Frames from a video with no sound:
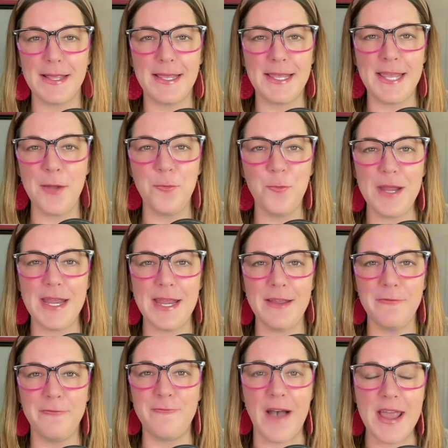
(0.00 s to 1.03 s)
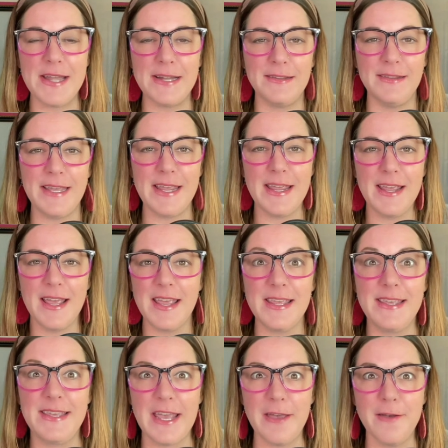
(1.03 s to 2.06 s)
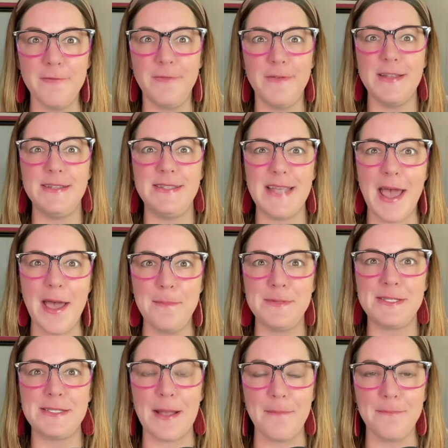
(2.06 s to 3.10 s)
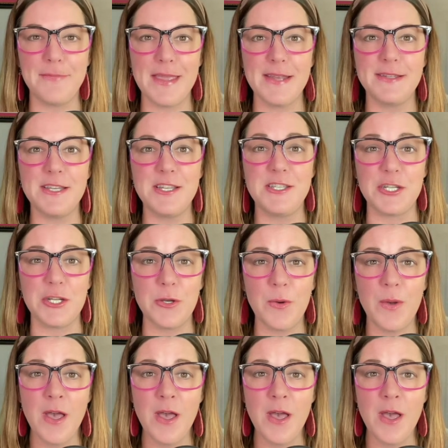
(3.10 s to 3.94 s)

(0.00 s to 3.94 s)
can we finally give Deb something to do?